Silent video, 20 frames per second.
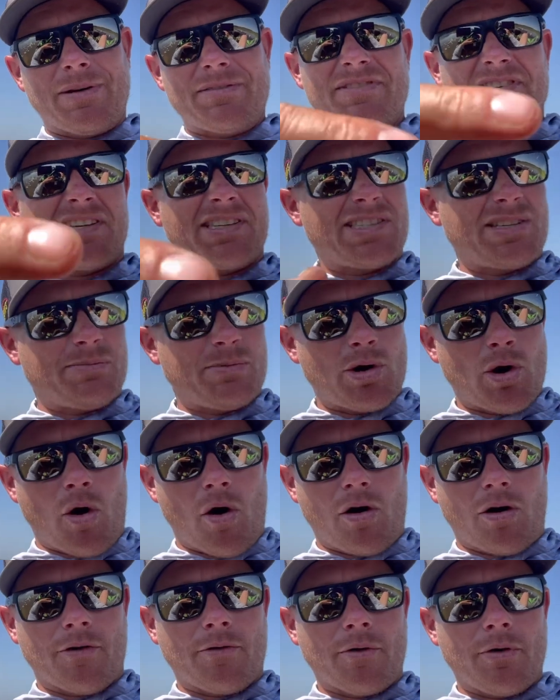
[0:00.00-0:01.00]
I've seen some
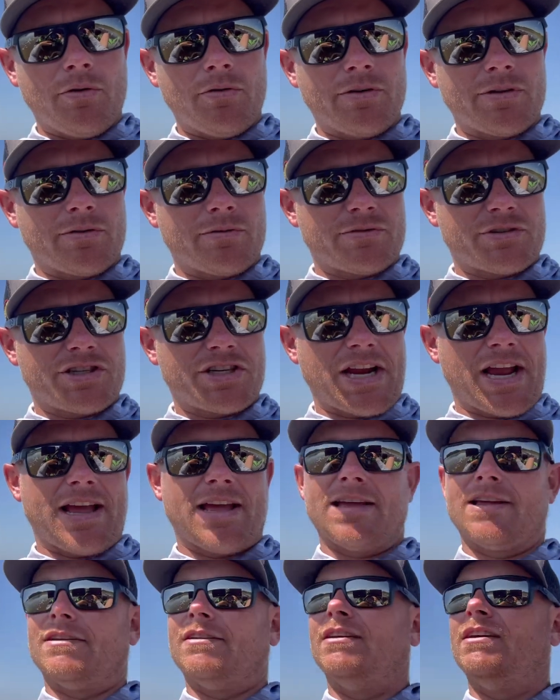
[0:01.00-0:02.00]
gar rolling on
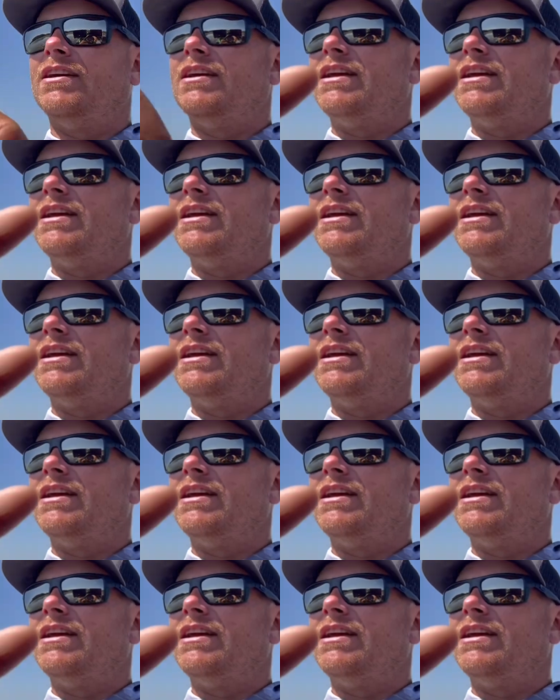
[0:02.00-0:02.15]
shad.